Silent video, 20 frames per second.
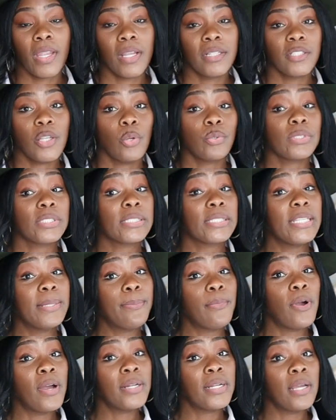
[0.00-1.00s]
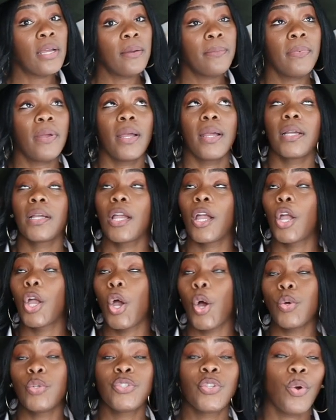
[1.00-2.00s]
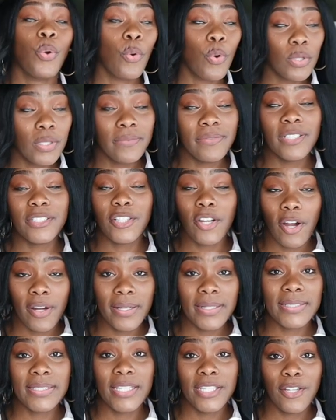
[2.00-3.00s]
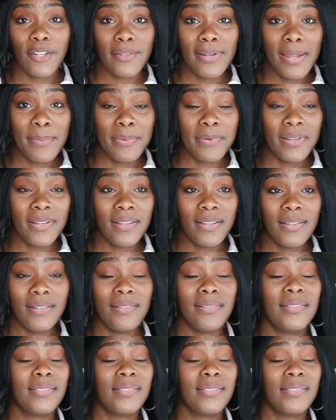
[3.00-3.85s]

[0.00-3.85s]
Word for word: Don't sleep on them. Go to all of the Targets in your neighborhood.